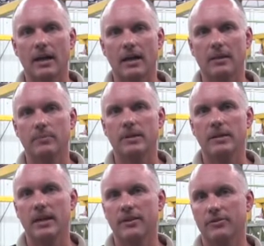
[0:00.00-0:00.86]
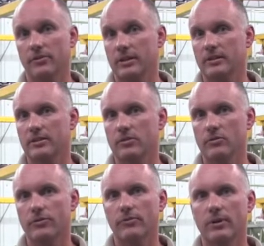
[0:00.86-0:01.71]
on
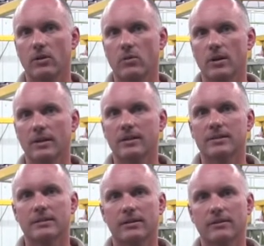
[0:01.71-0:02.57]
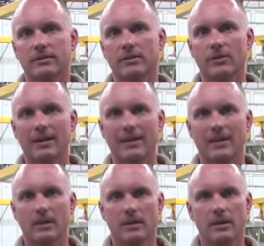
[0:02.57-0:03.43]
PA32-301 Saratoga
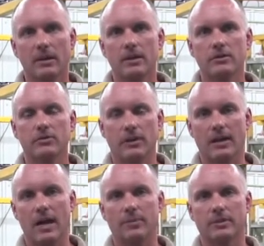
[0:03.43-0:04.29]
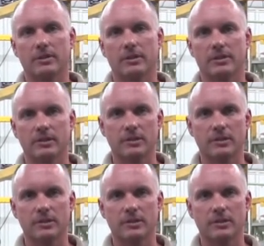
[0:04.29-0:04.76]
aileron. To accomplish this